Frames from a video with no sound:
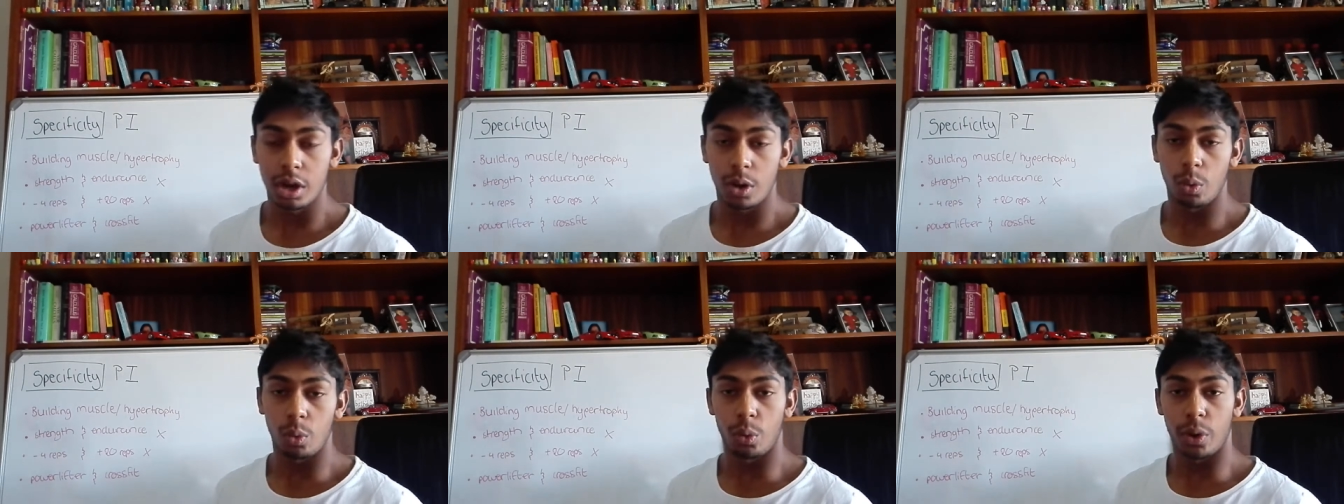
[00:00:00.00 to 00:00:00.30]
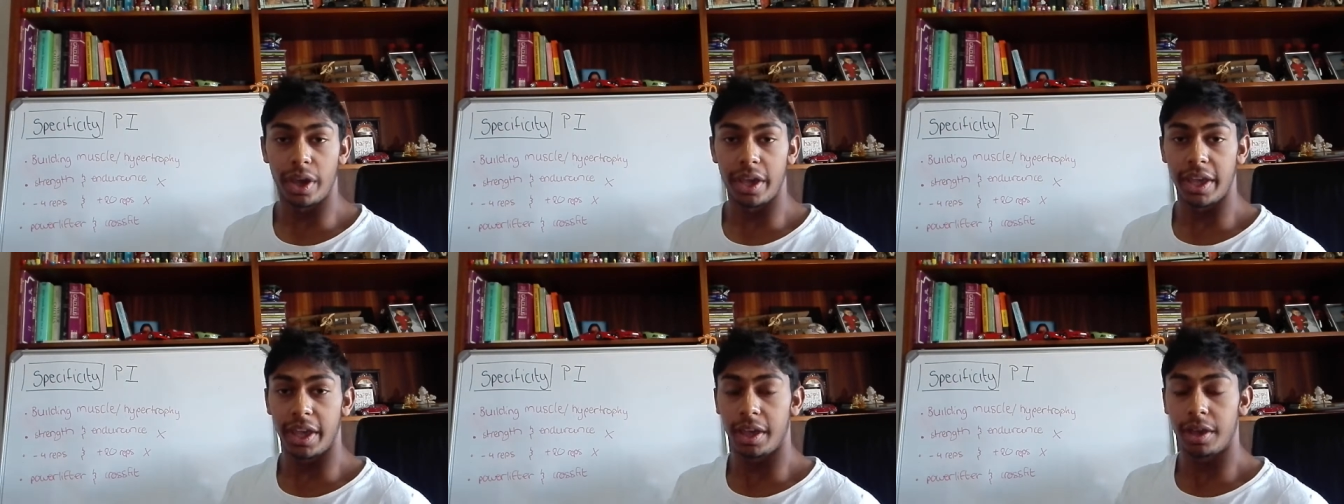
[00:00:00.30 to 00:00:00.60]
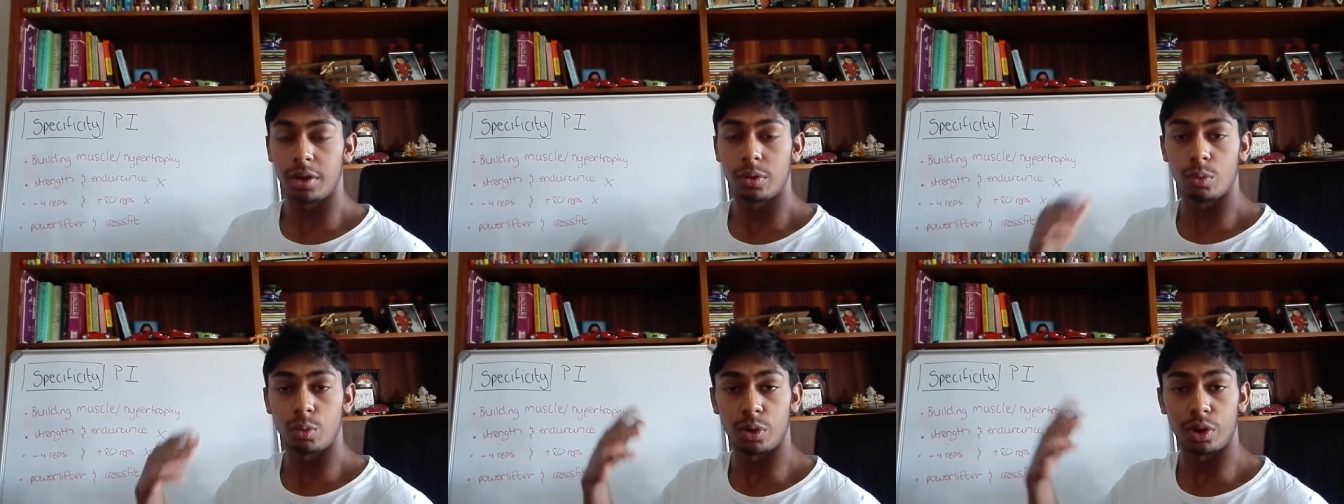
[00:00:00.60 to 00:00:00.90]

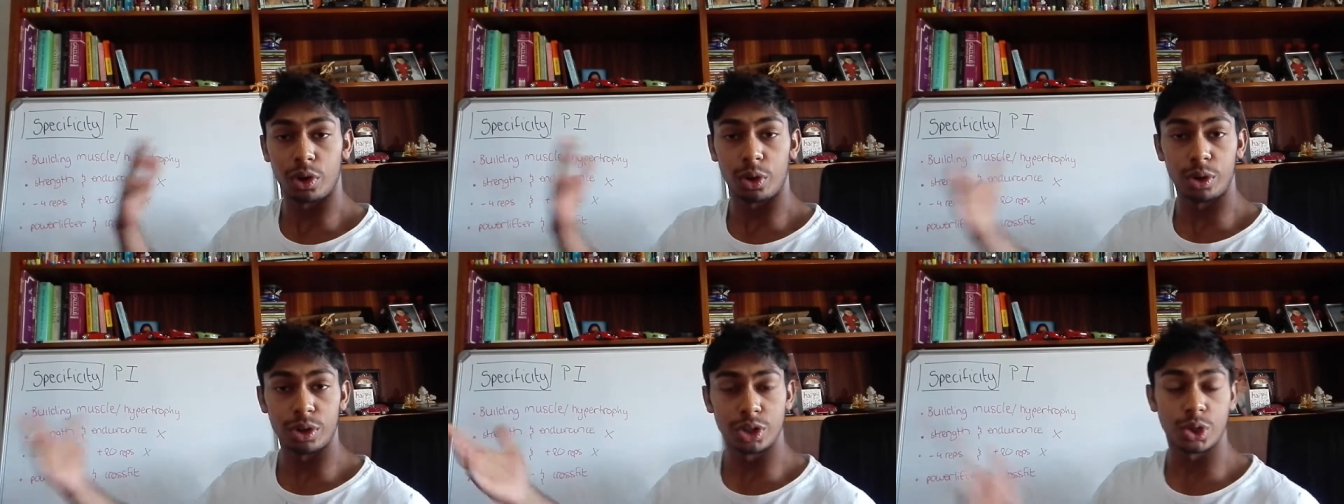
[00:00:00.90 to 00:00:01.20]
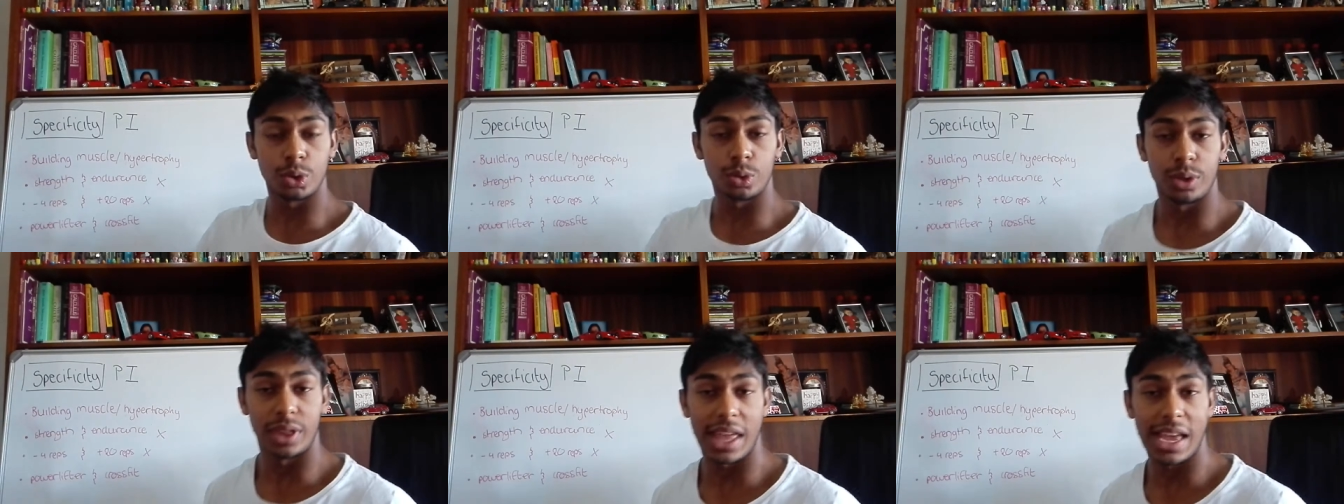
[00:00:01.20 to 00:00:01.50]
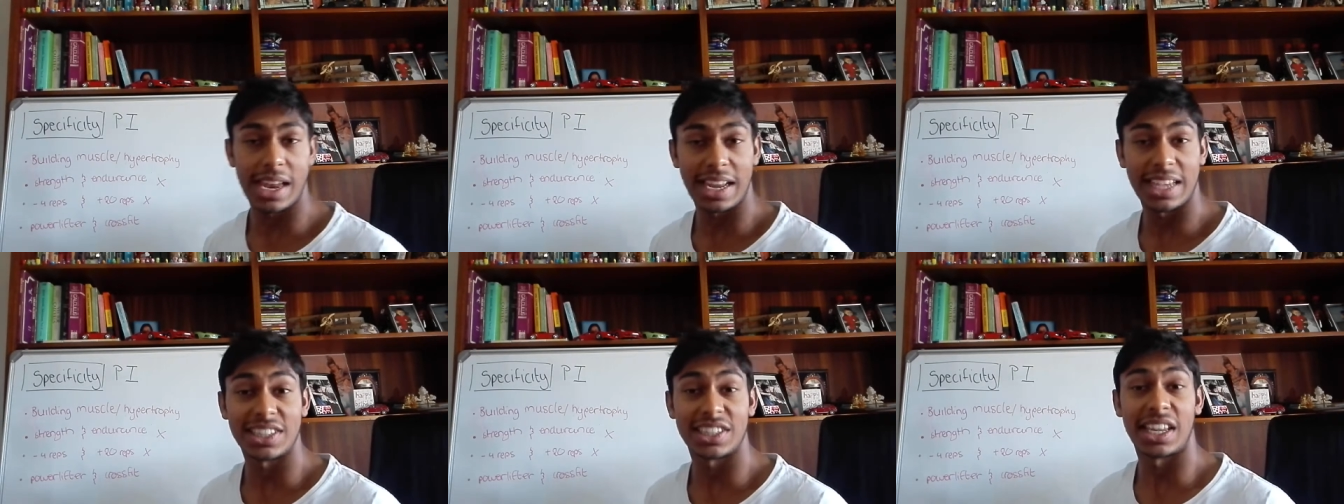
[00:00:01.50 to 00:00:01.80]
where we'll go into
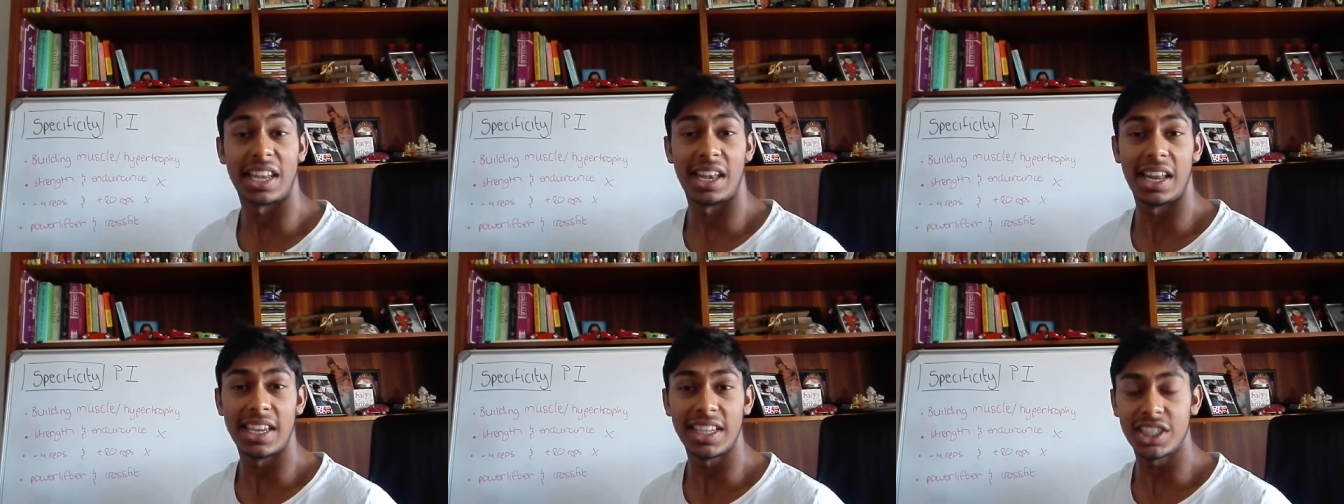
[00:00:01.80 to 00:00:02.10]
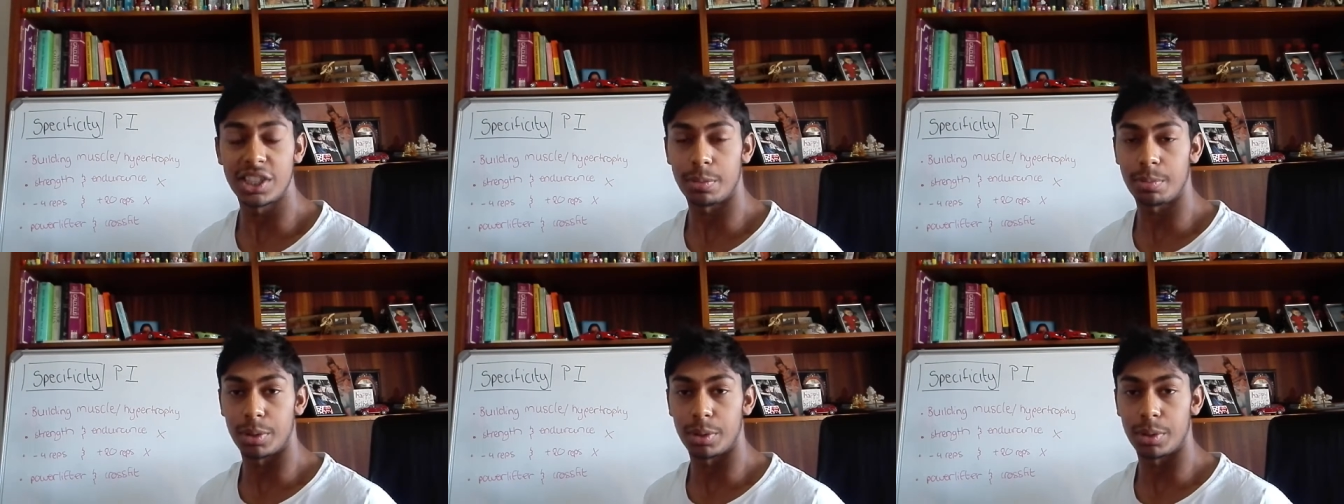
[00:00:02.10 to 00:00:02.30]
that as a later